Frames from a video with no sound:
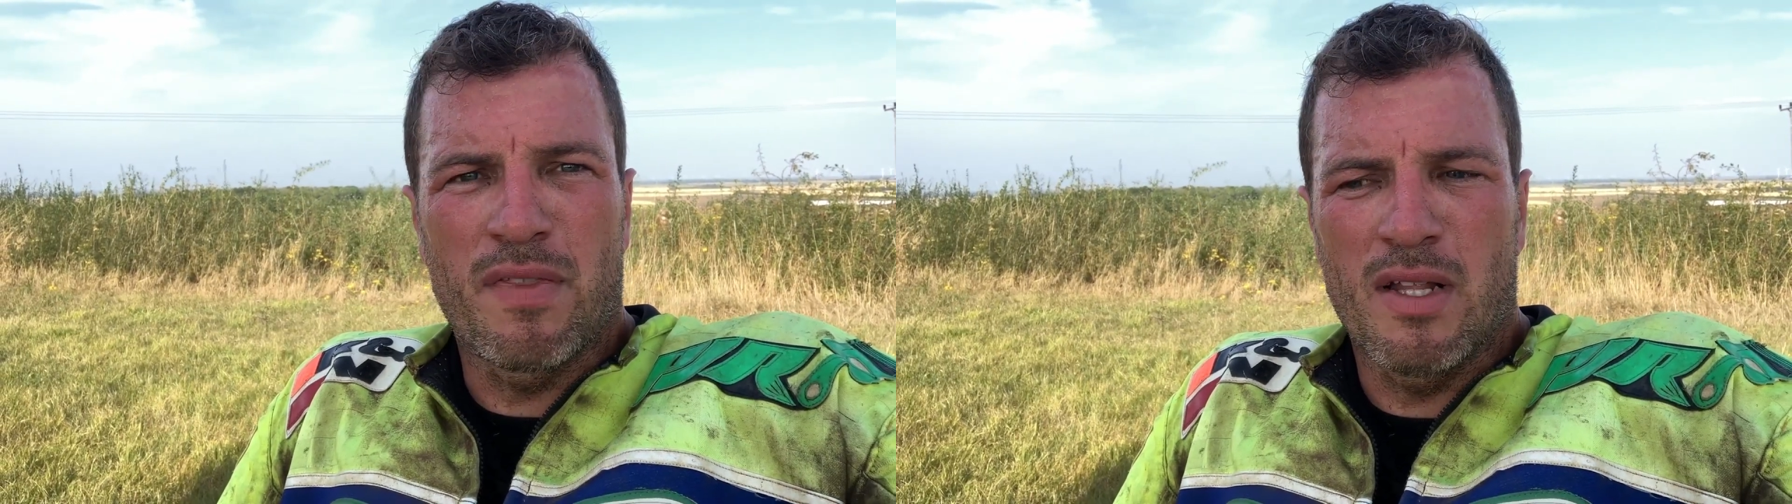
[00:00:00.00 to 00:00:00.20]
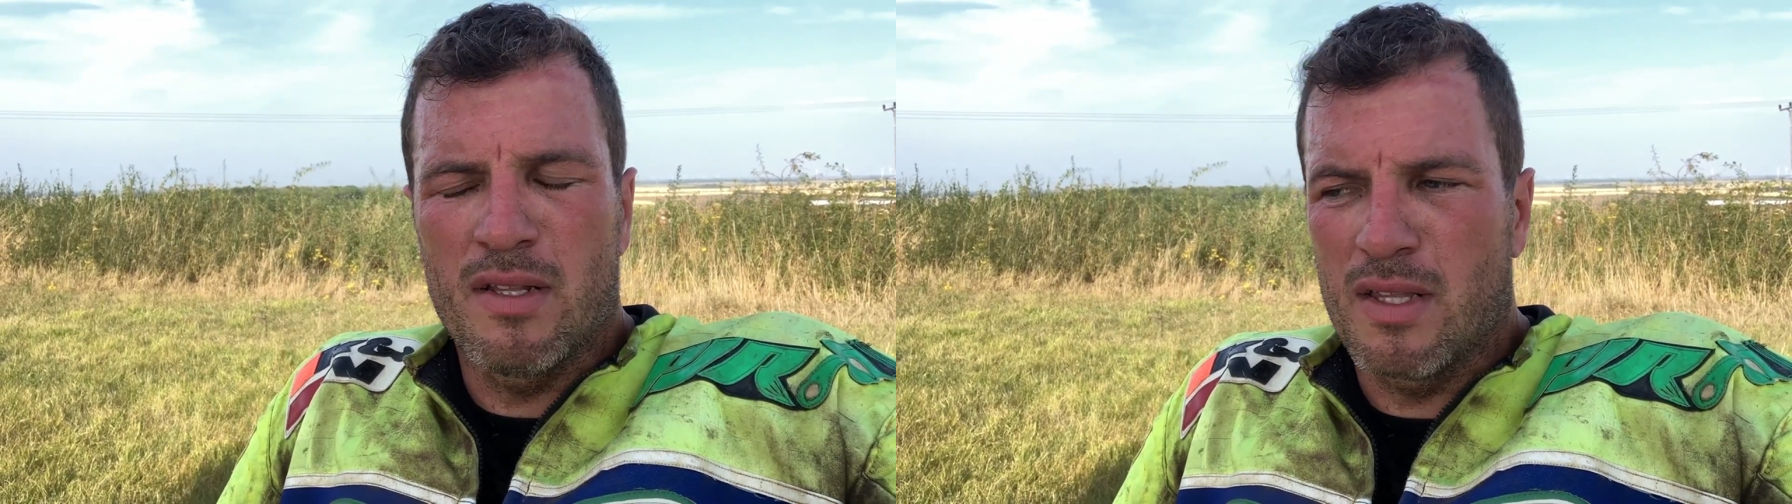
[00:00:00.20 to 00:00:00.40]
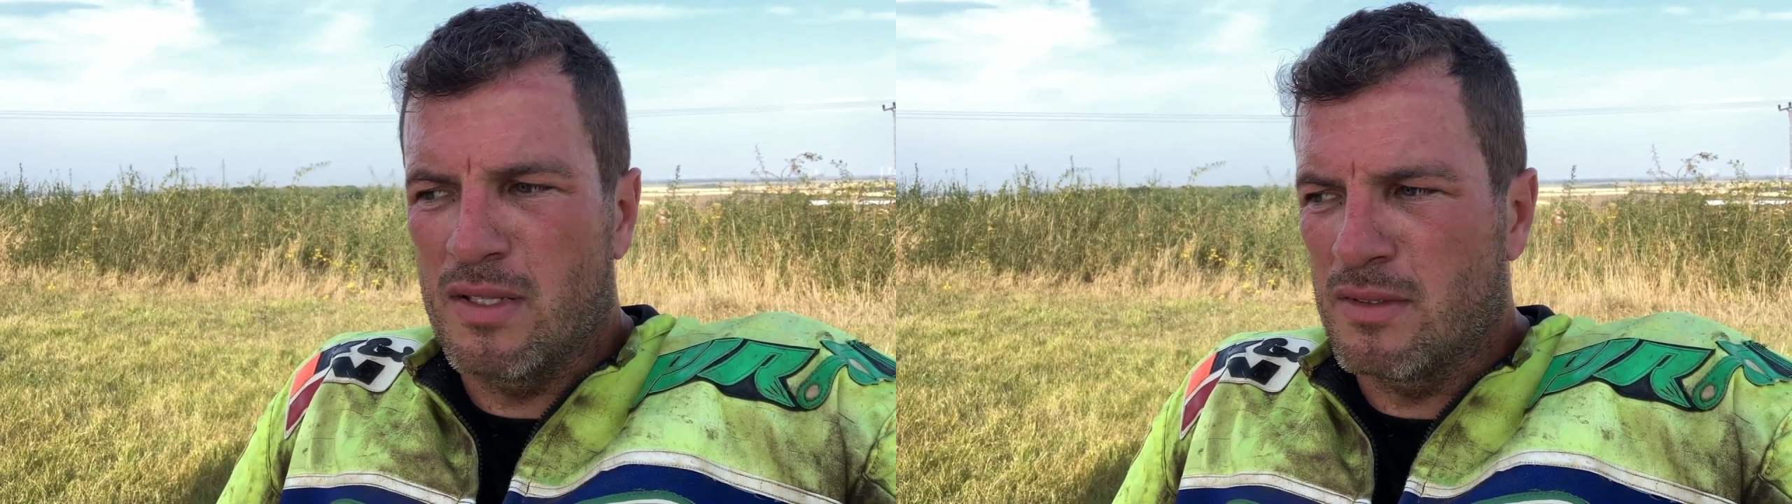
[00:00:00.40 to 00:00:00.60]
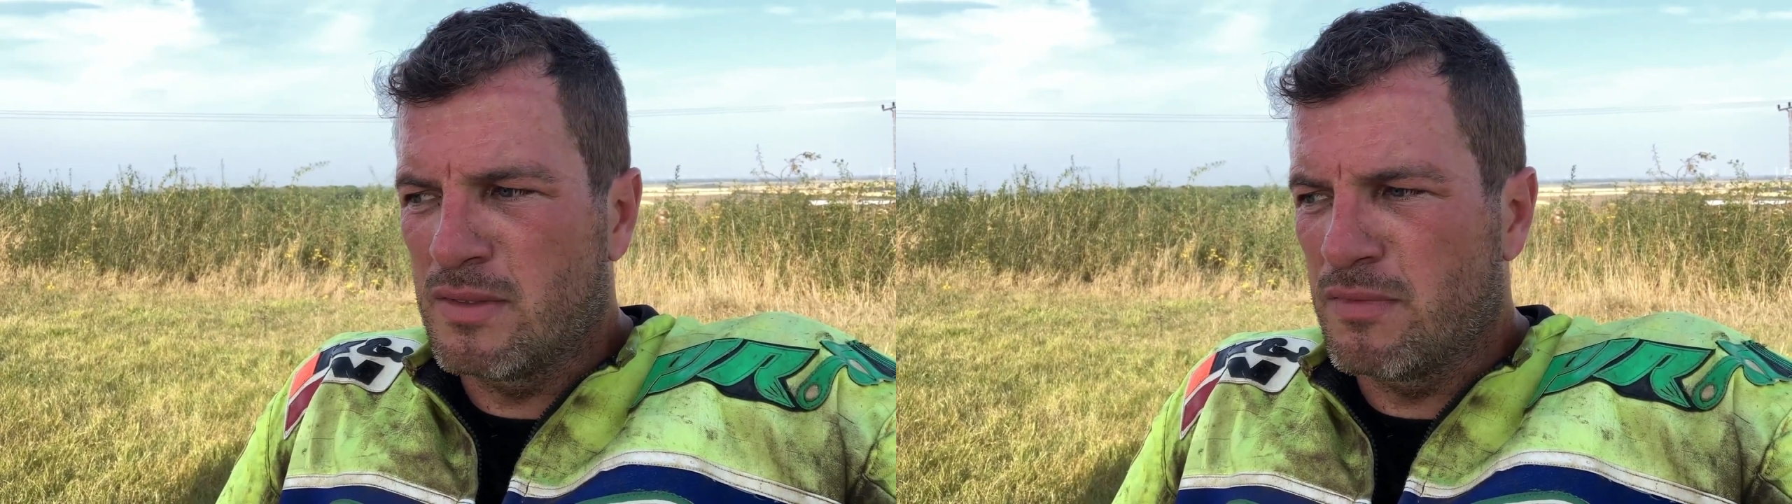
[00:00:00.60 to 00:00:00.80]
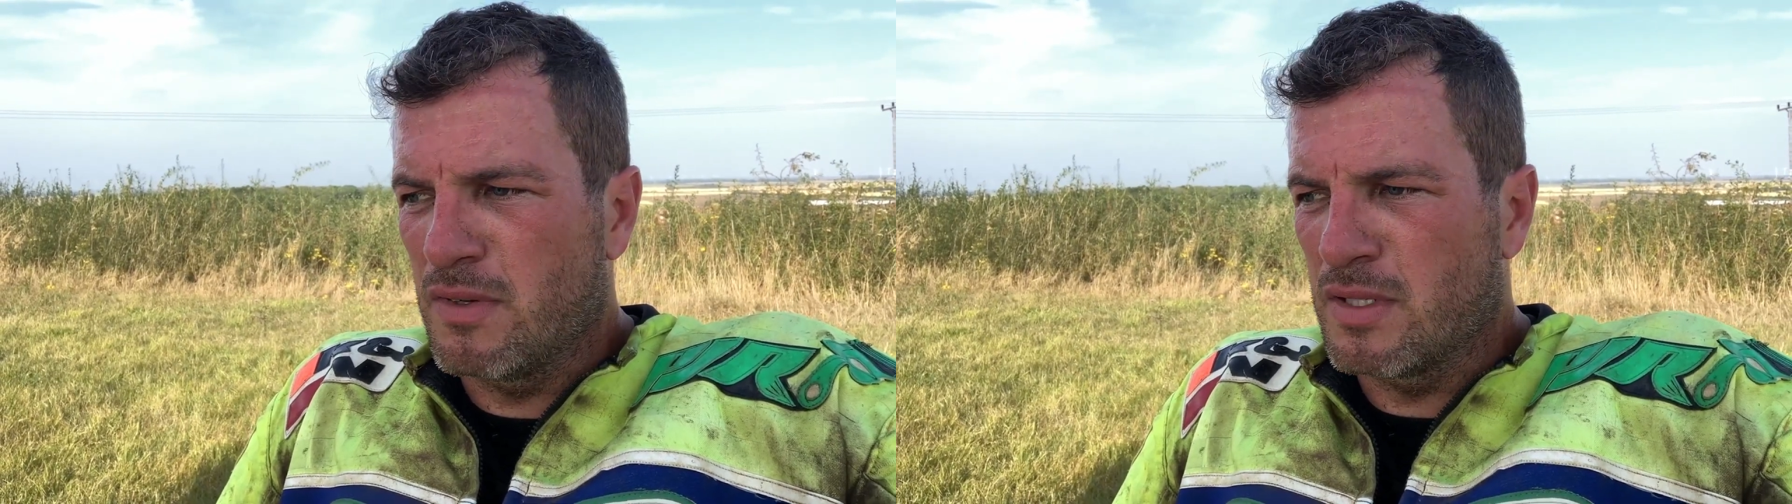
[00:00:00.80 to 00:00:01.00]
then
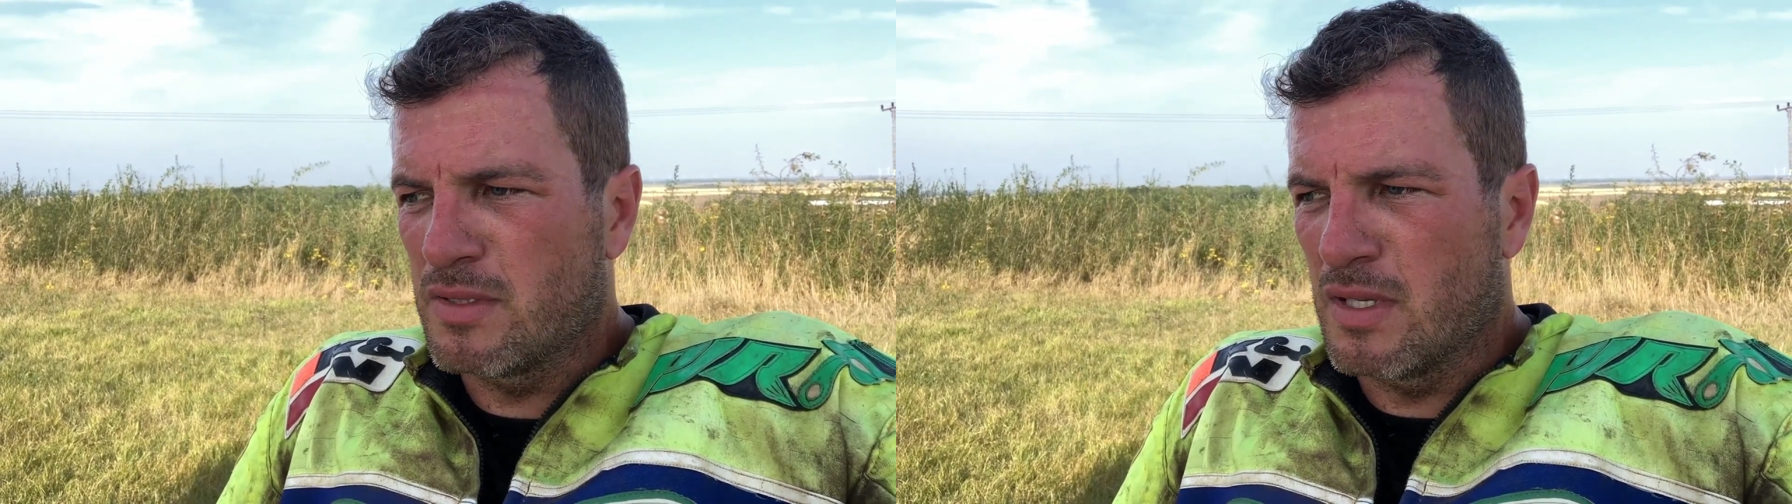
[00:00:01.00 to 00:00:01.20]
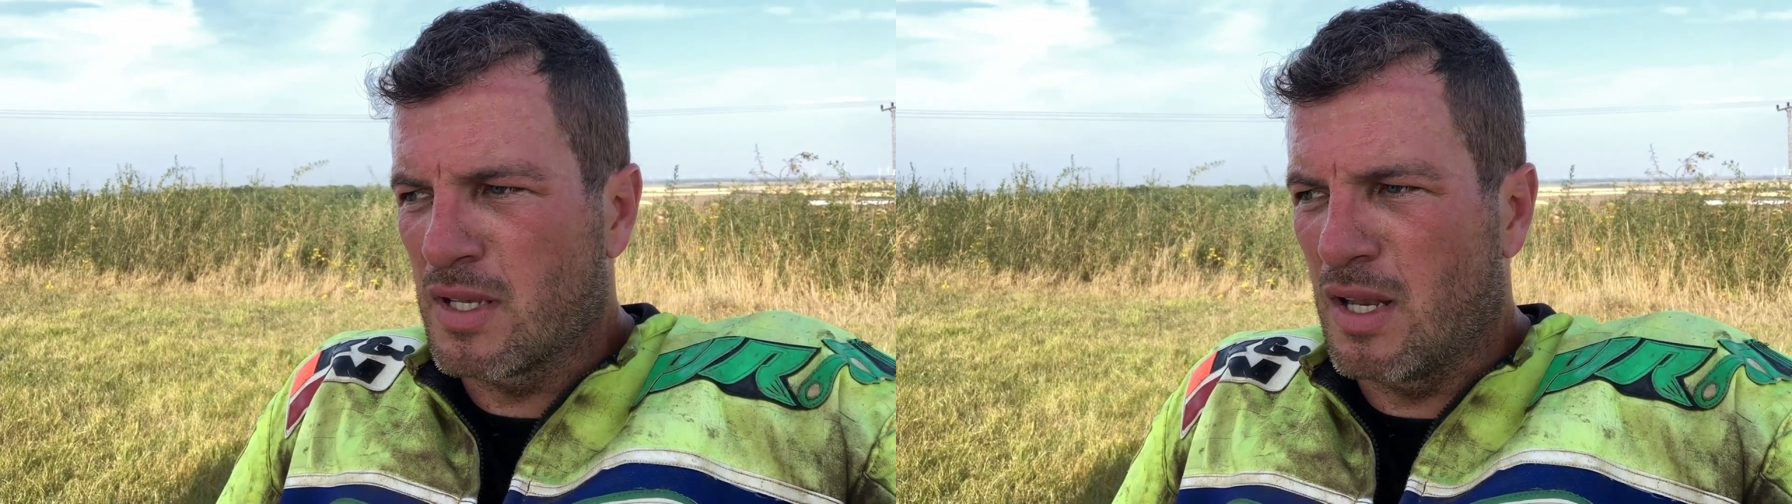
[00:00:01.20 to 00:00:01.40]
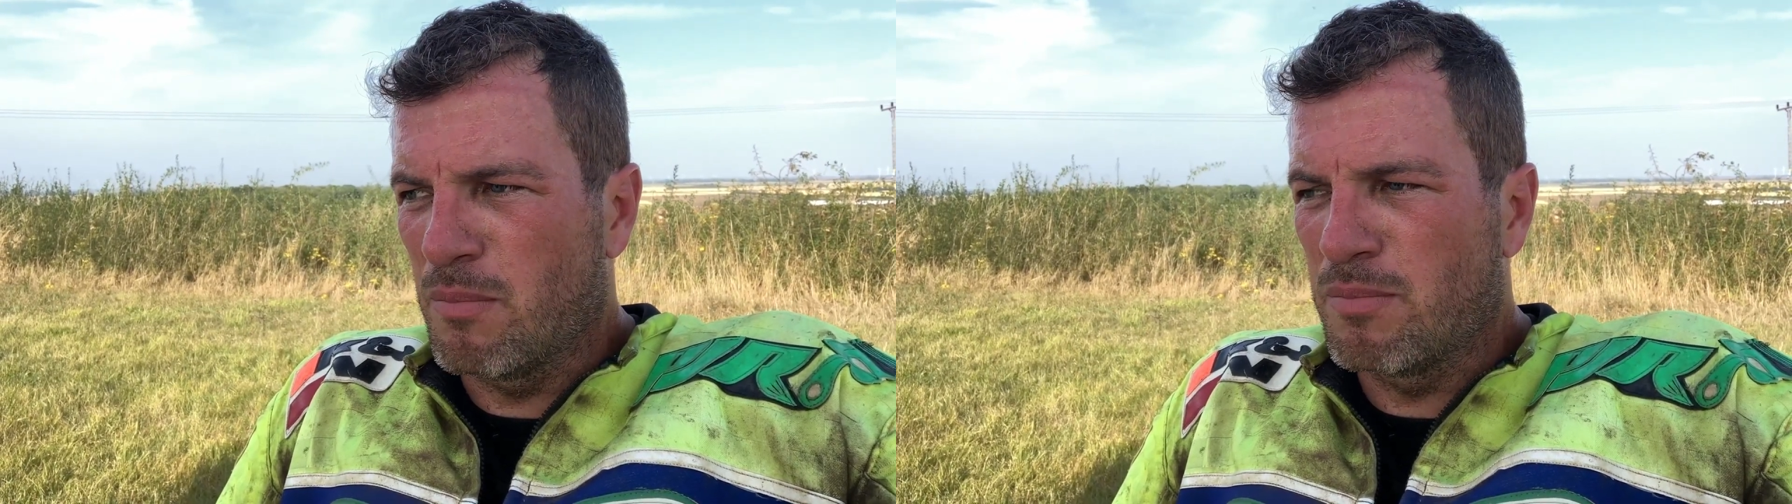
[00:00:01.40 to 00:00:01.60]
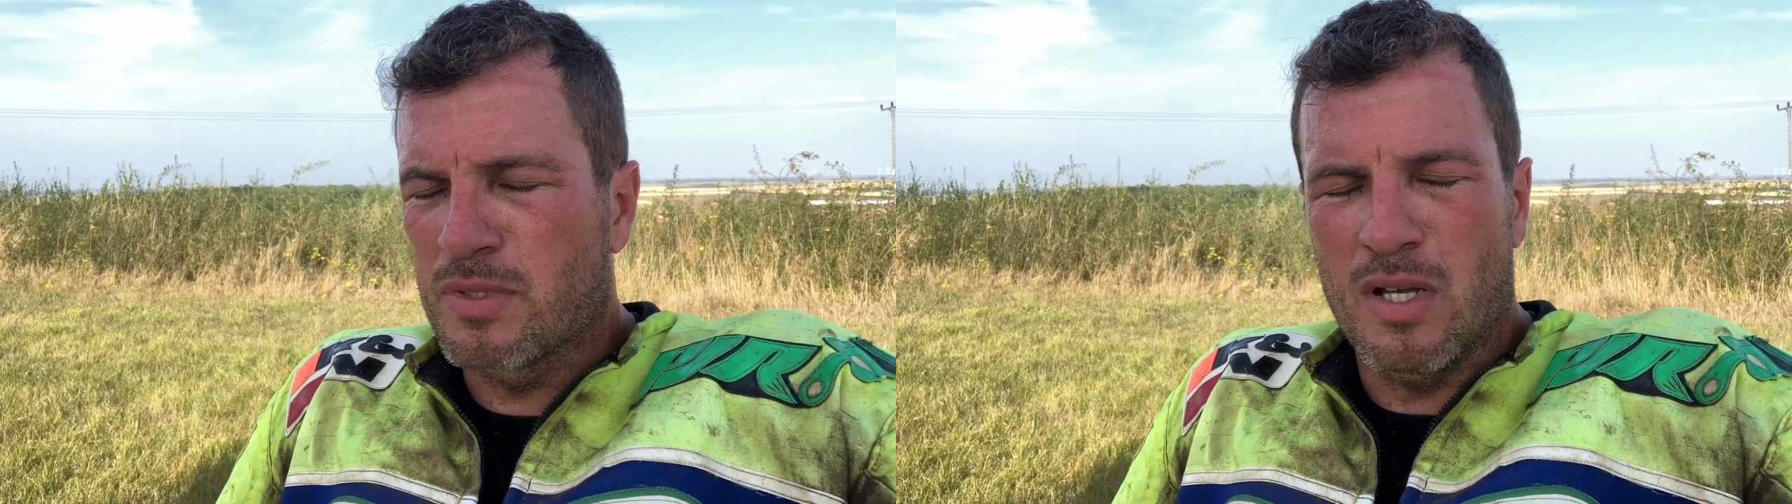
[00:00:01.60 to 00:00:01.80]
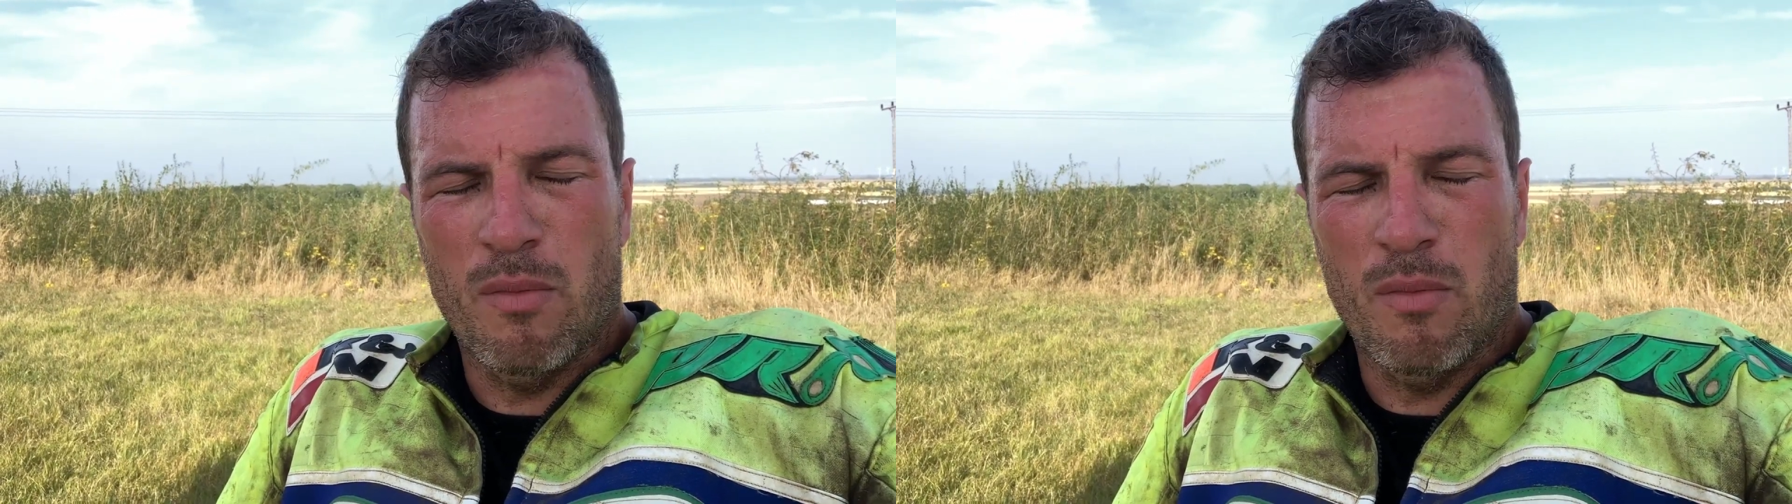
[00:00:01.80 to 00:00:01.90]
for us club type